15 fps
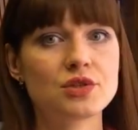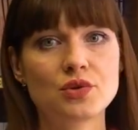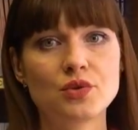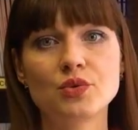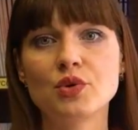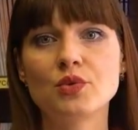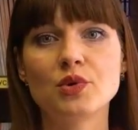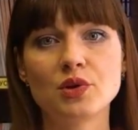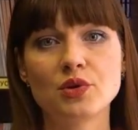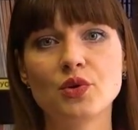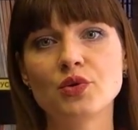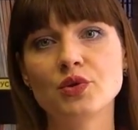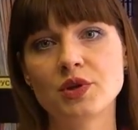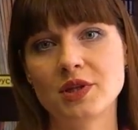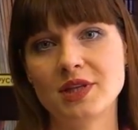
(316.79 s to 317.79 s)
so you will
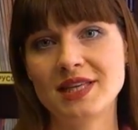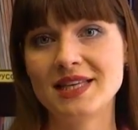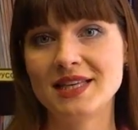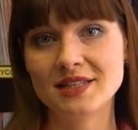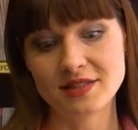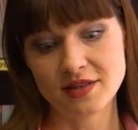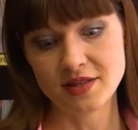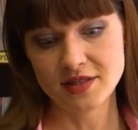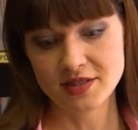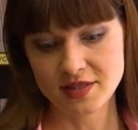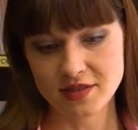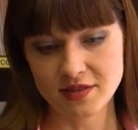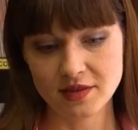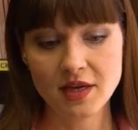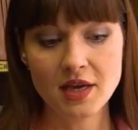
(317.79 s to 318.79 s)
don't need
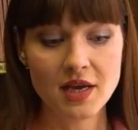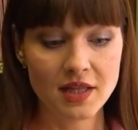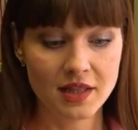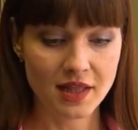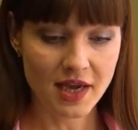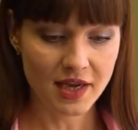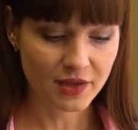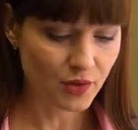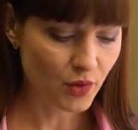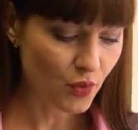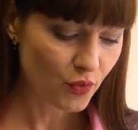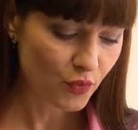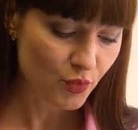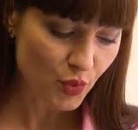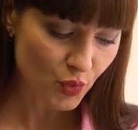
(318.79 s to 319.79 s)
this line
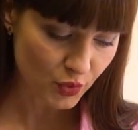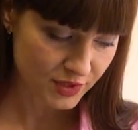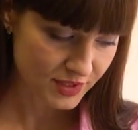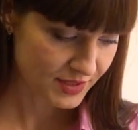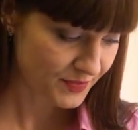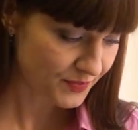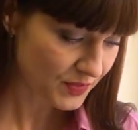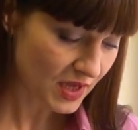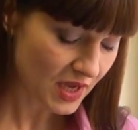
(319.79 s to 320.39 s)
of books.